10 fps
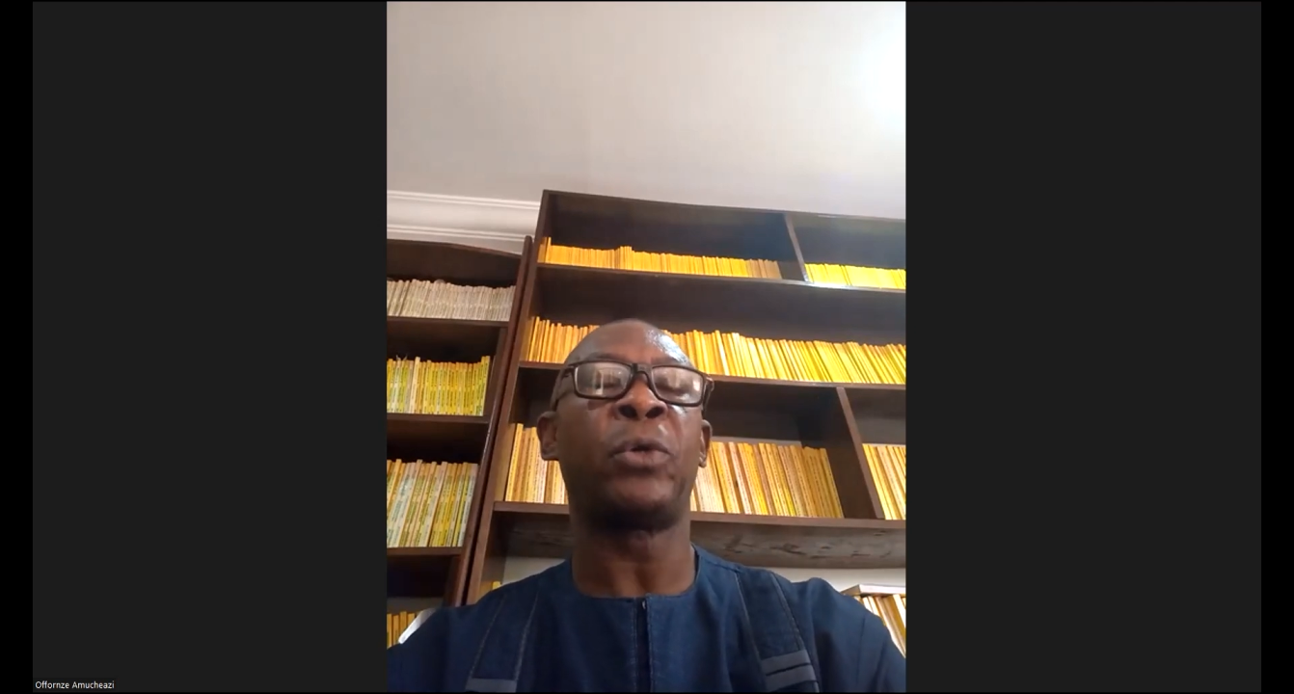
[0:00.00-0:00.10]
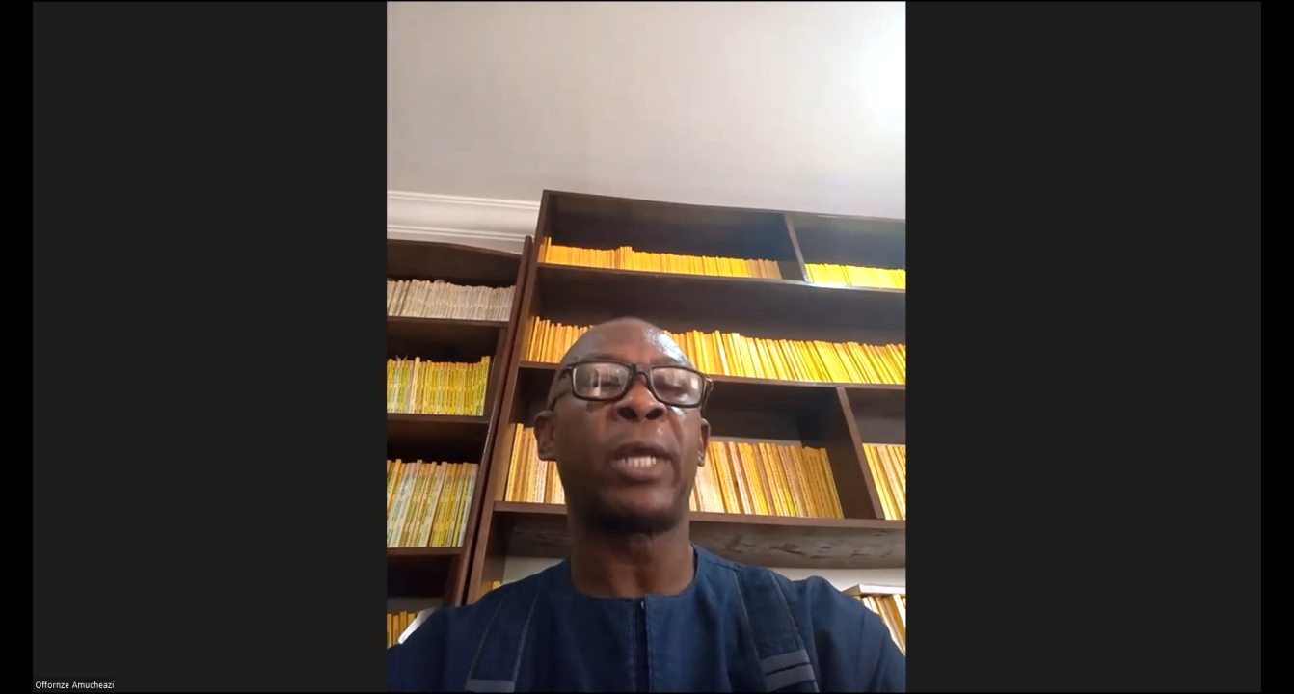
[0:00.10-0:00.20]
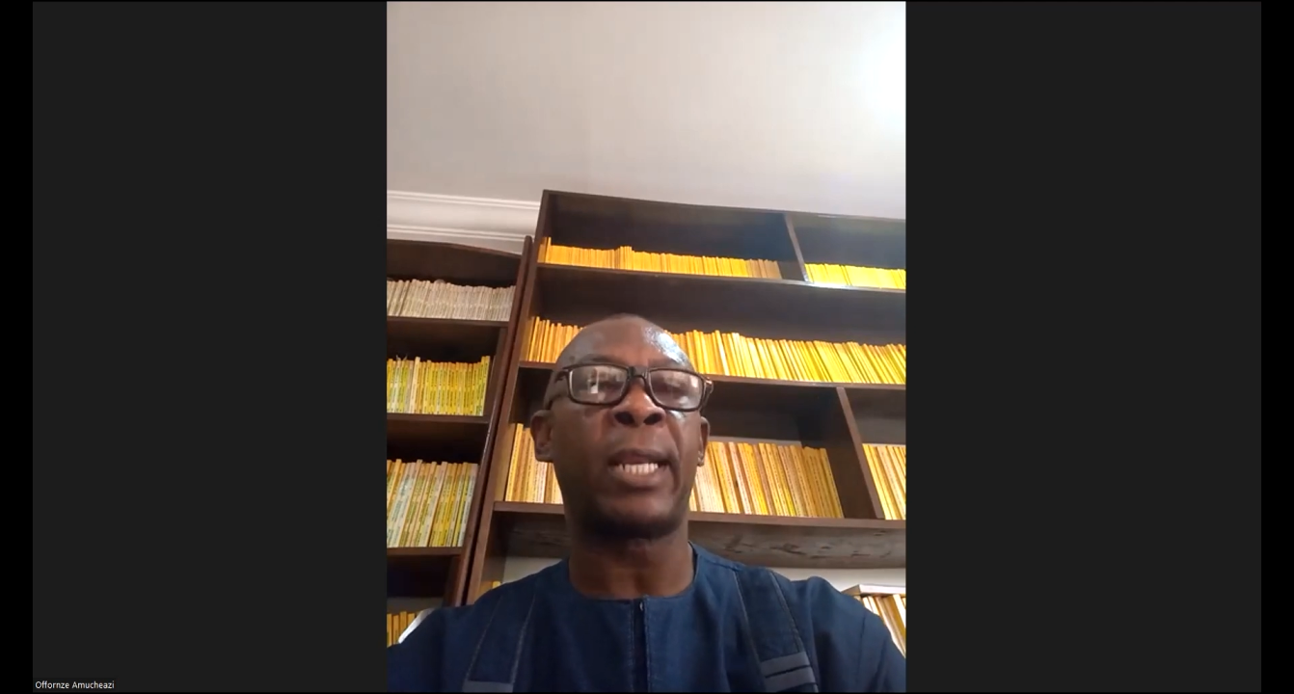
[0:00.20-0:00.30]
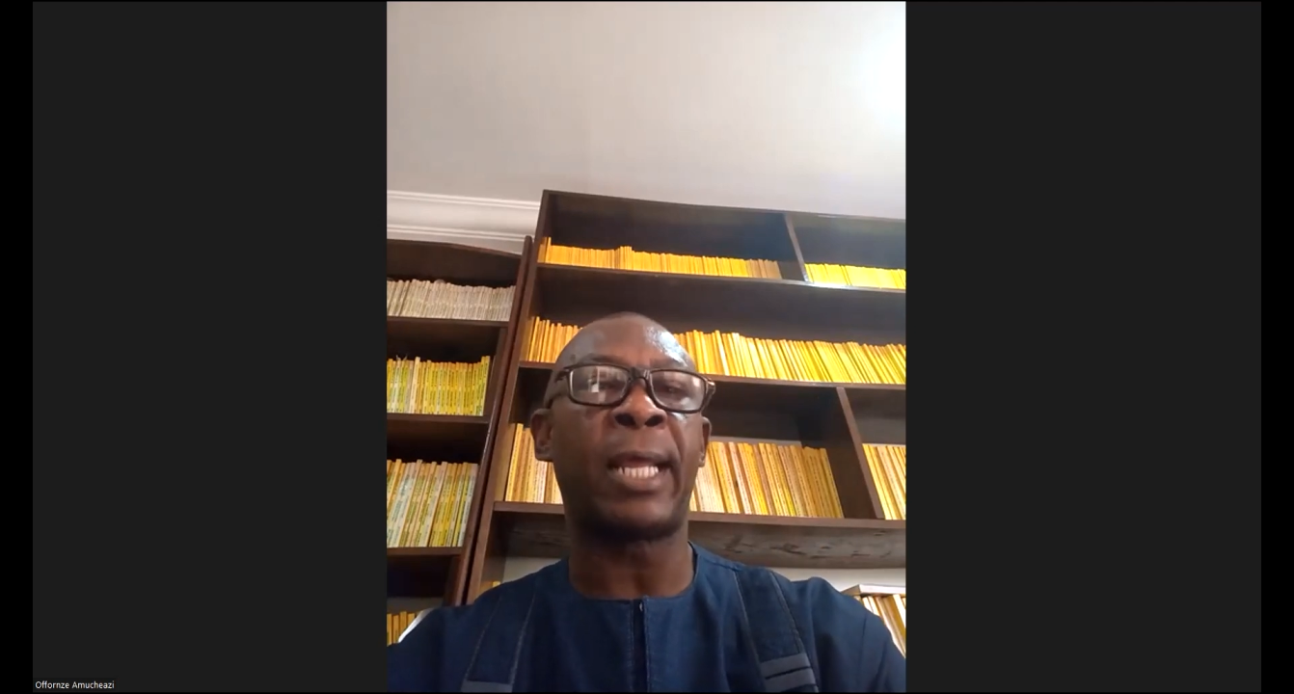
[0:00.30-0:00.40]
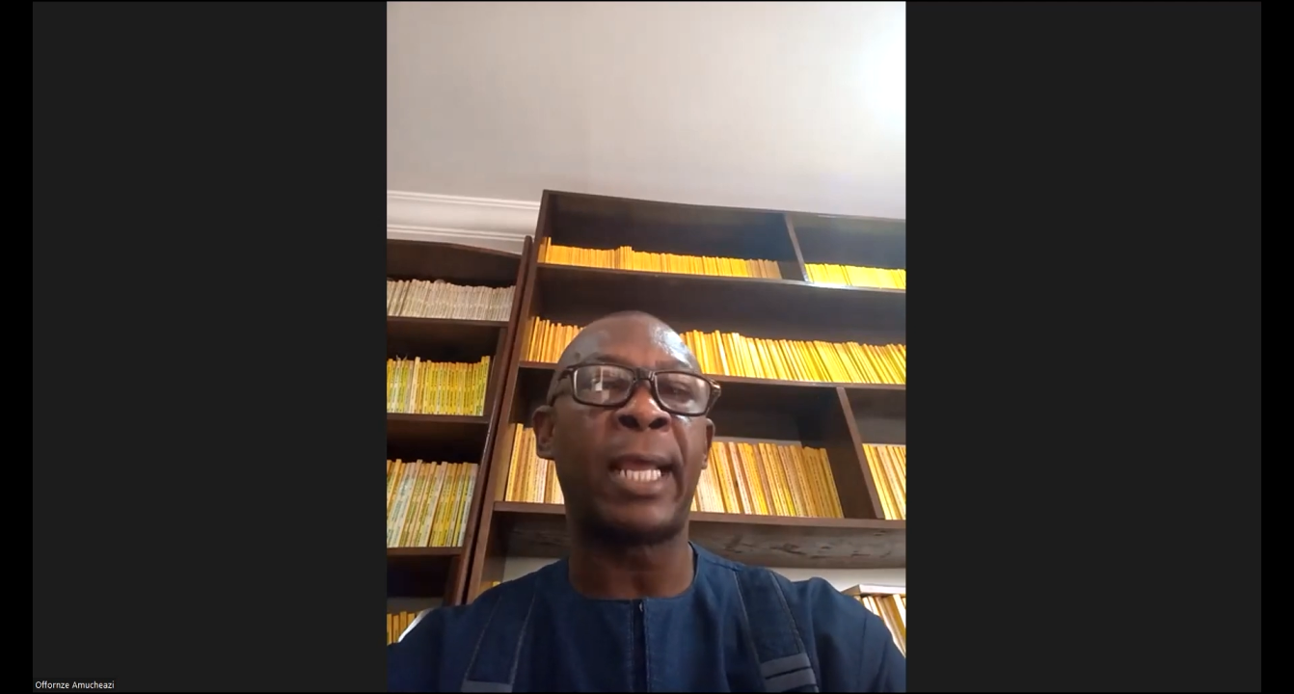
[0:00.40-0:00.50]

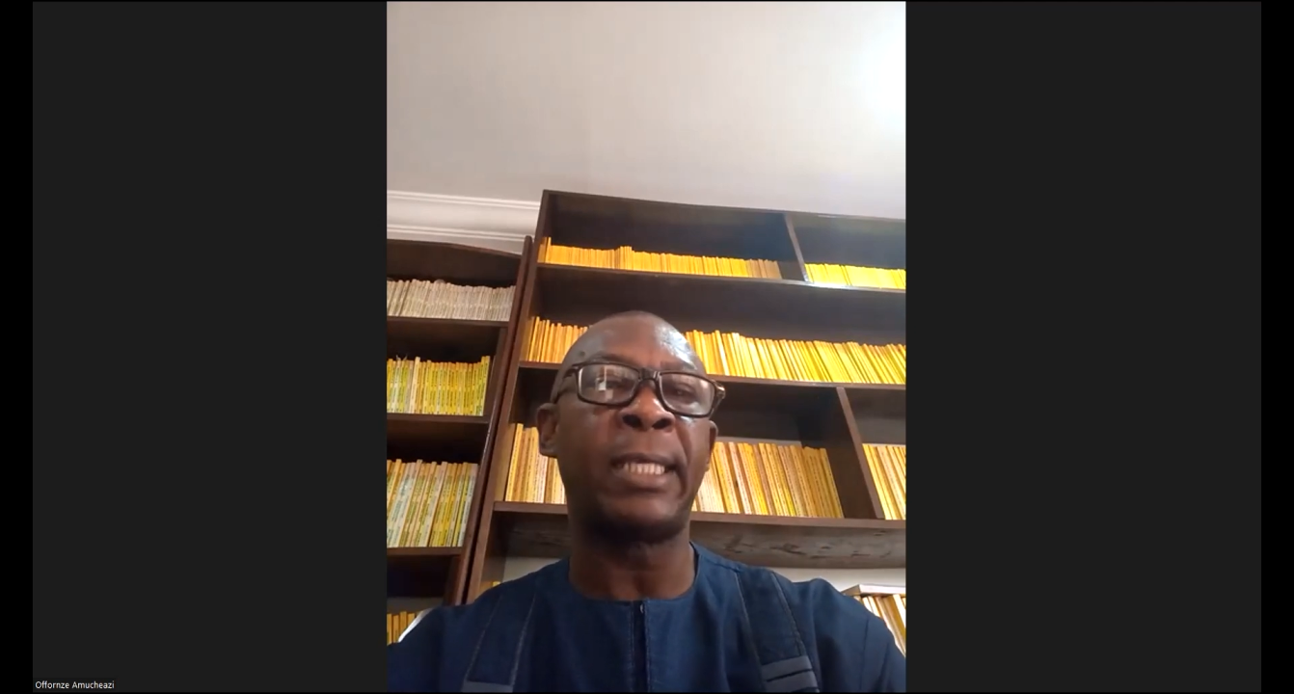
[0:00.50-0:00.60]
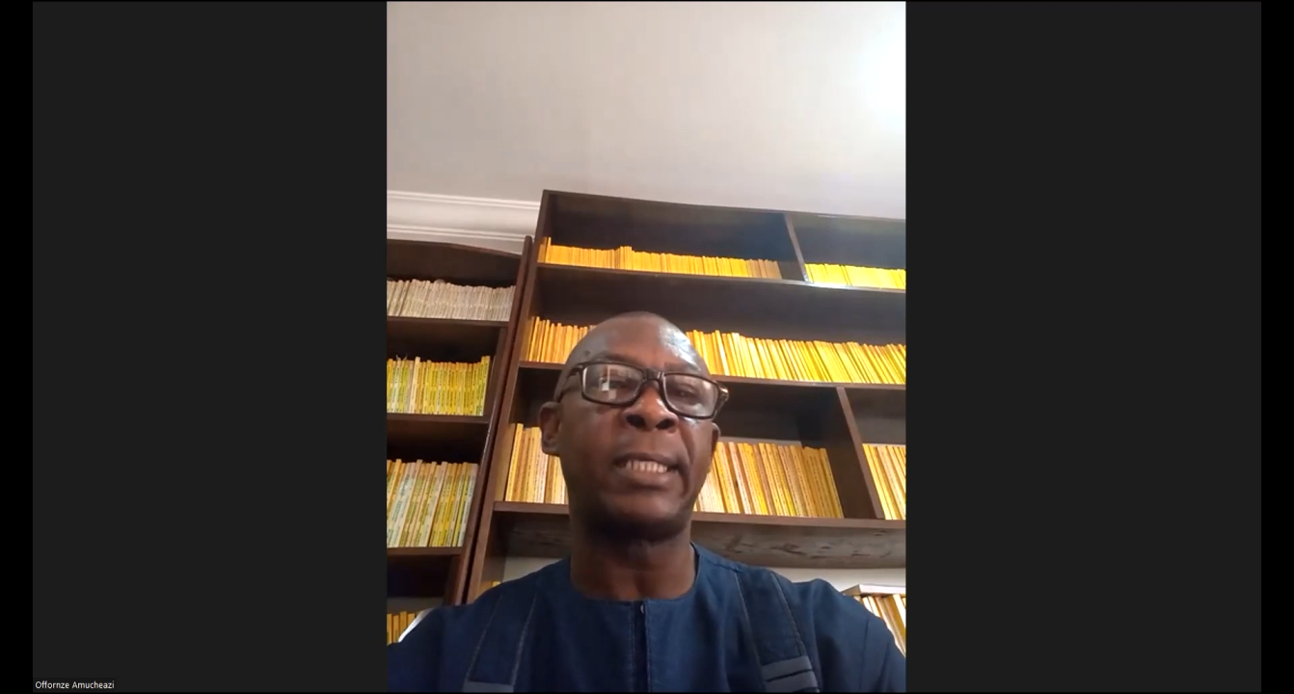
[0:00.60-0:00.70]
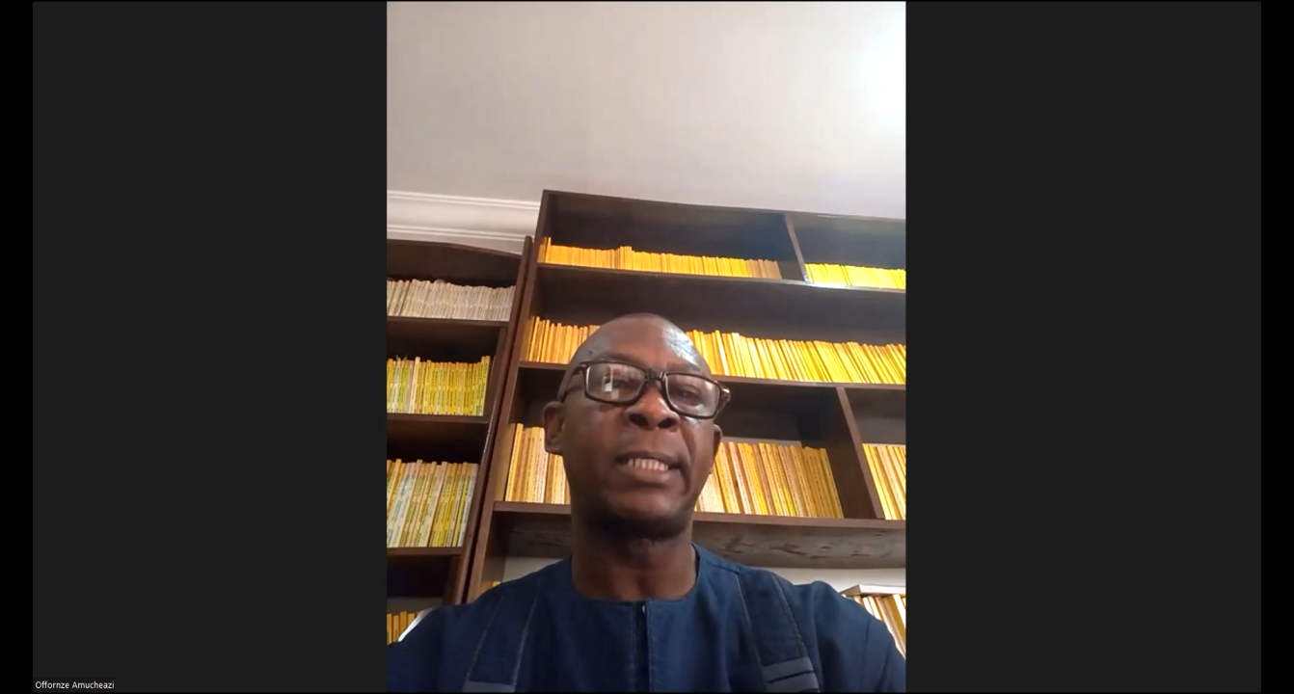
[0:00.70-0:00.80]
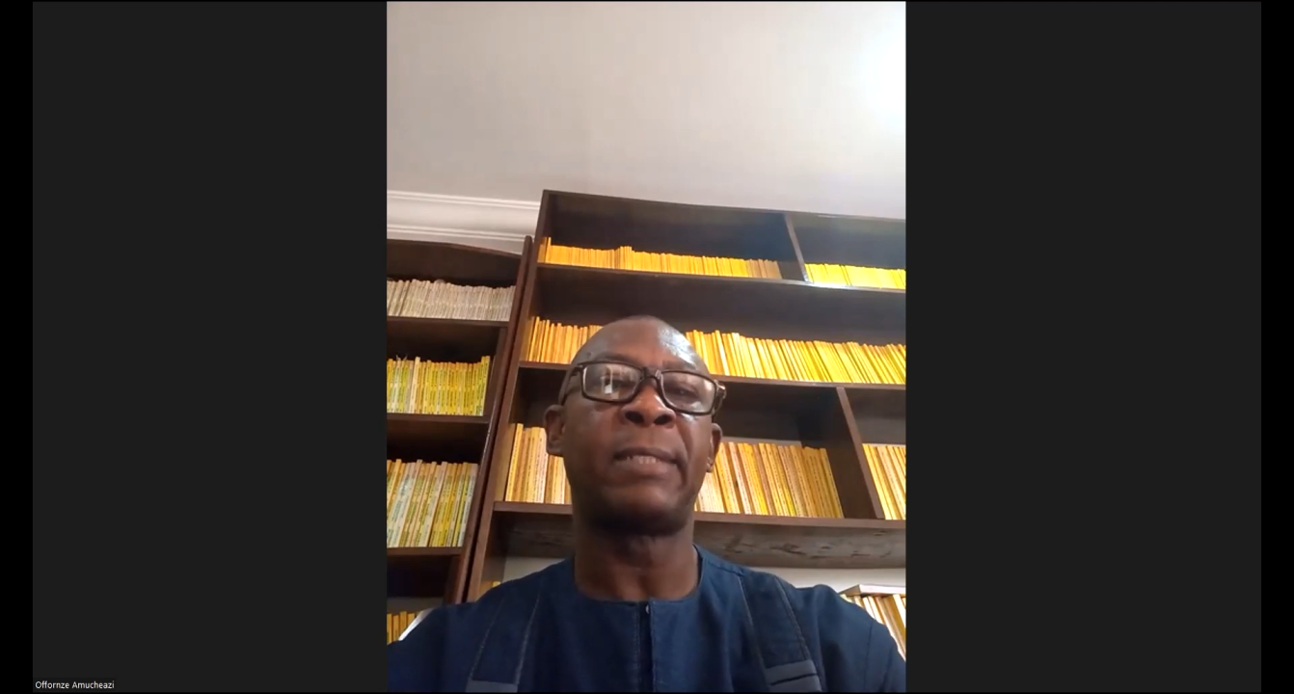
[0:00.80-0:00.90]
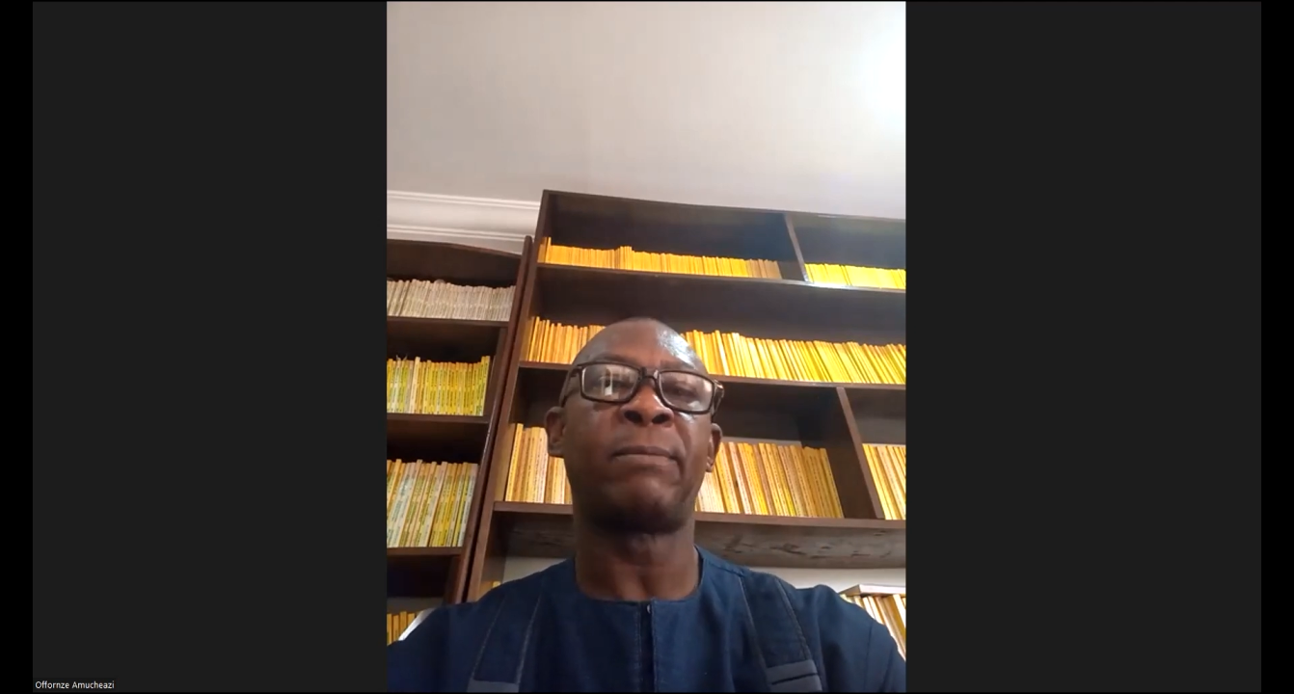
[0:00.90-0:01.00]

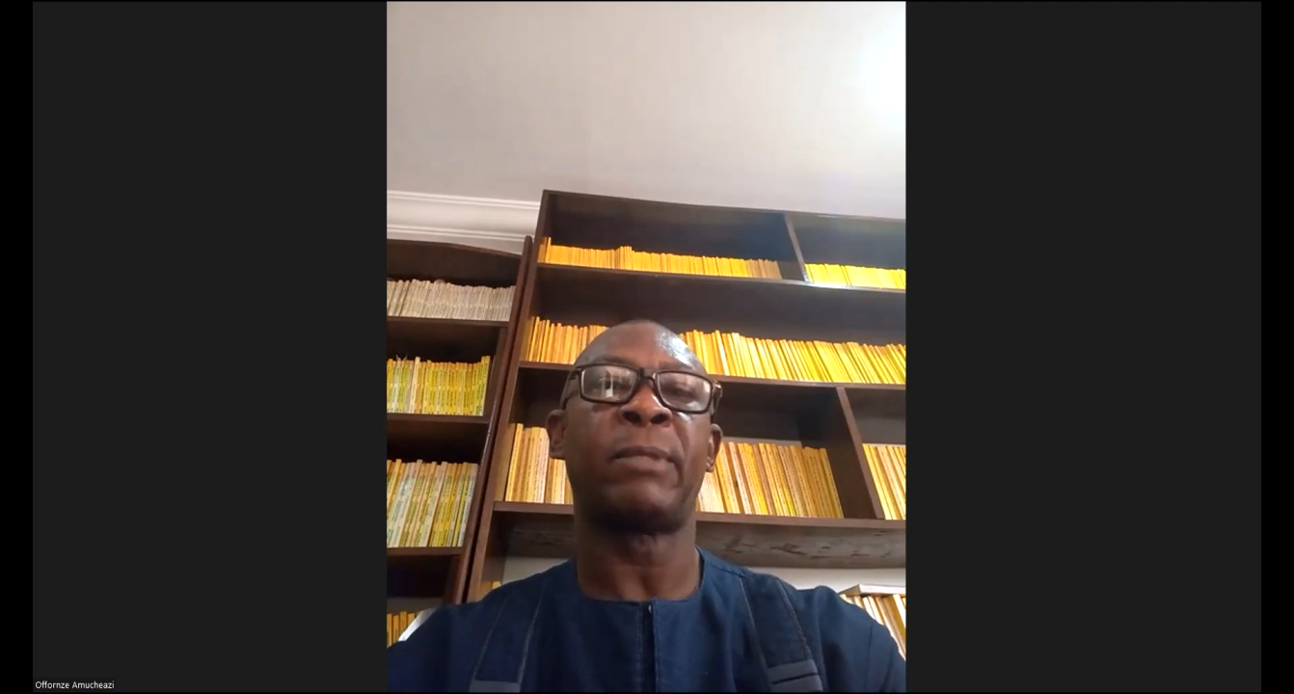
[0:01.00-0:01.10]
realize